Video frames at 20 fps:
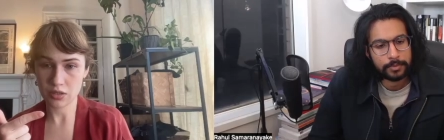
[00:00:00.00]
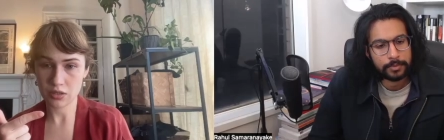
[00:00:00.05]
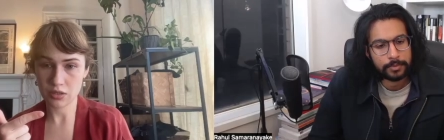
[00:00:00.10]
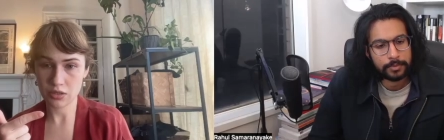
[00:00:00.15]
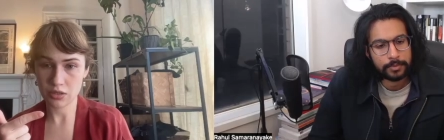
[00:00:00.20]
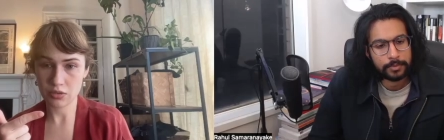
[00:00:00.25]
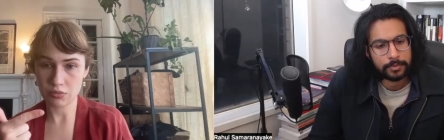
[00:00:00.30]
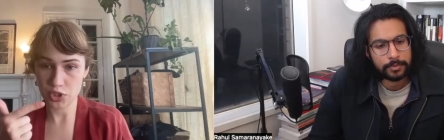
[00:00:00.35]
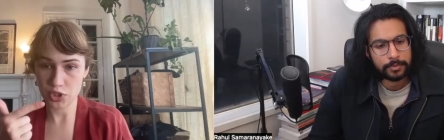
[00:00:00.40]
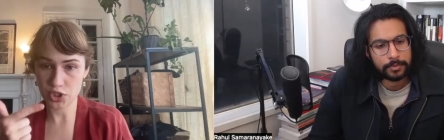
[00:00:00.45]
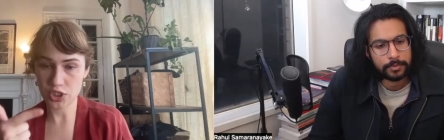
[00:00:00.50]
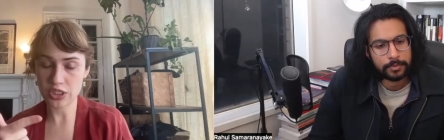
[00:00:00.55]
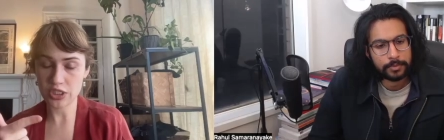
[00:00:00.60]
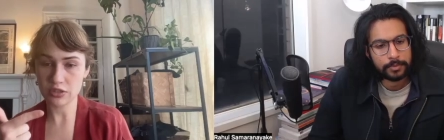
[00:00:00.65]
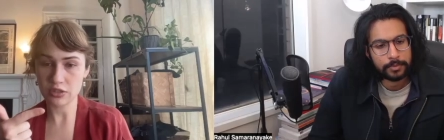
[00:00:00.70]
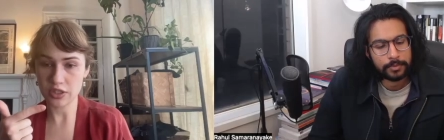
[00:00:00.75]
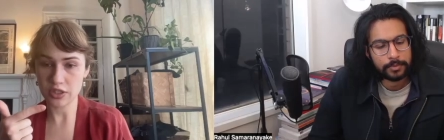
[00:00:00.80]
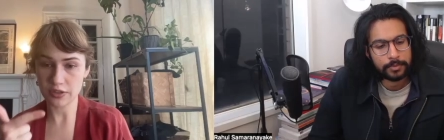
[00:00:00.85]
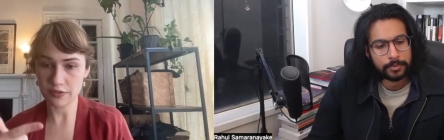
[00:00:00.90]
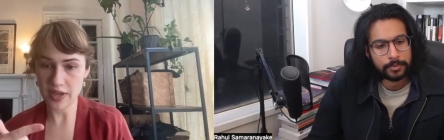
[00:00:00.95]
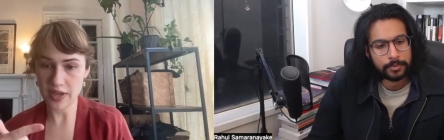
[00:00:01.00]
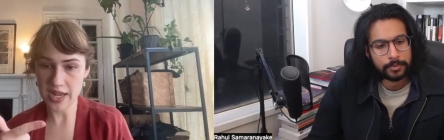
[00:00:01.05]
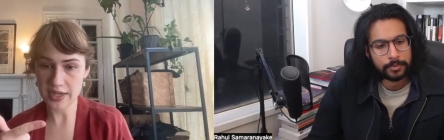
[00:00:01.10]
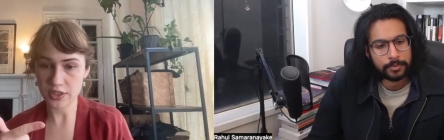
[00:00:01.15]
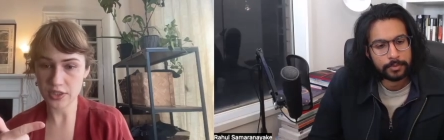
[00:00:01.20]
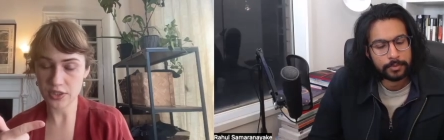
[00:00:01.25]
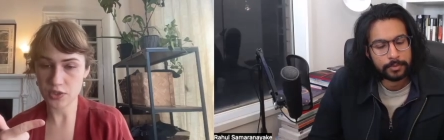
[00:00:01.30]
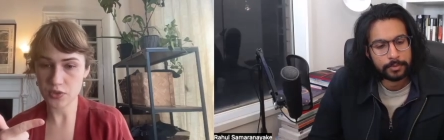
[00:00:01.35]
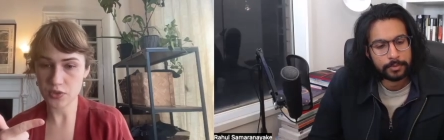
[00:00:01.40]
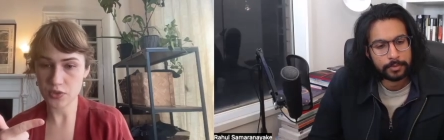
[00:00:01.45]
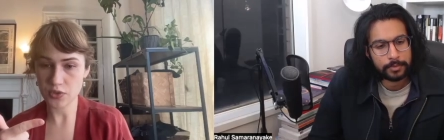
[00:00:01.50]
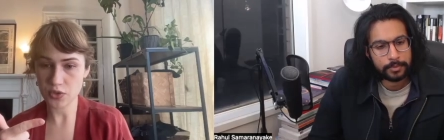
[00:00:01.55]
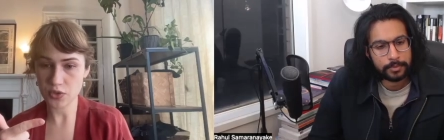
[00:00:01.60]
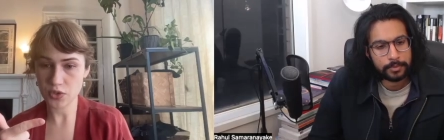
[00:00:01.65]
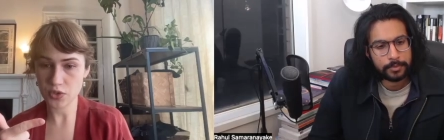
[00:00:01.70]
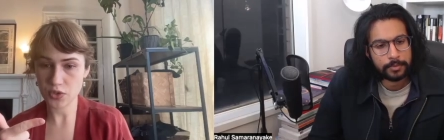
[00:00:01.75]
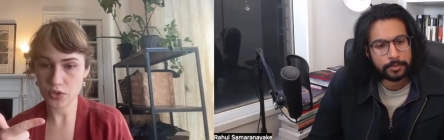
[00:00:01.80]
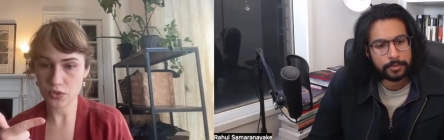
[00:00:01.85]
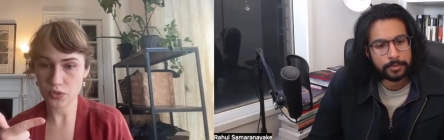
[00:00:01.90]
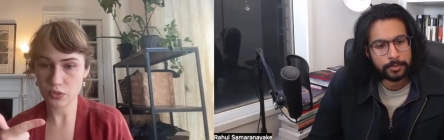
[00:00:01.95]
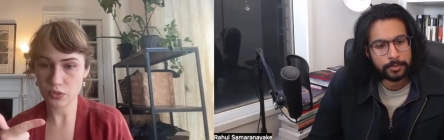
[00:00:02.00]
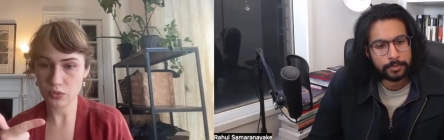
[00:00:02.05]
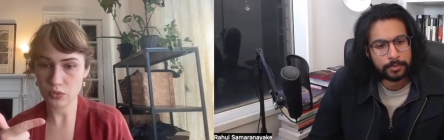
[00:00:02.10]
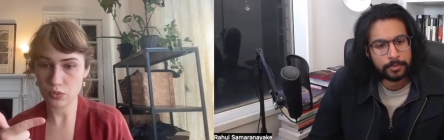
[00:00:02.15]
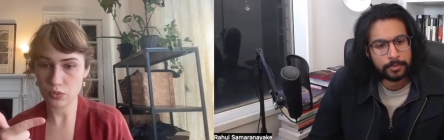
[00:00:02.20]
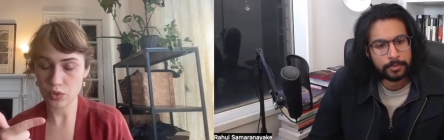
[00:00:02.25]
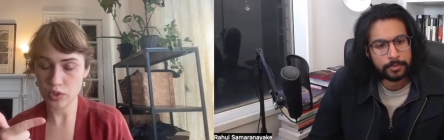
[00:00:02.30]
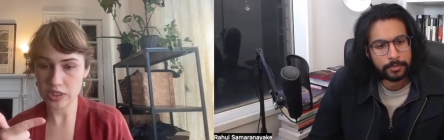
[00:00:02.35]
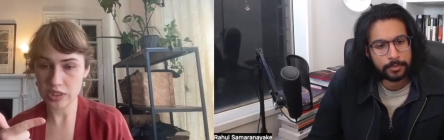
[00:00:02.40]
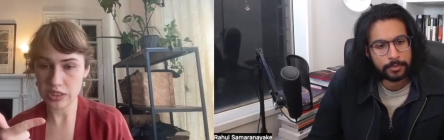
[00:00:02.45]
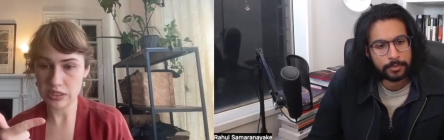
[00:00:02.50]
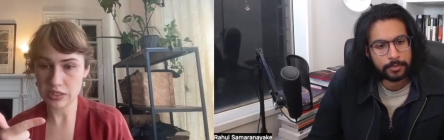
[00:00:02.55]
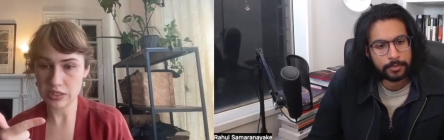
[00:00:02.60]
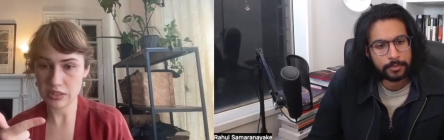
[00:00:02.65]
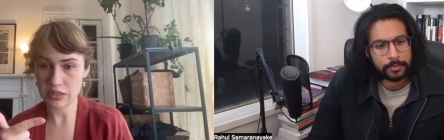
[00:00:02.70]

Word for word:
Speaker 1: machine learning venues would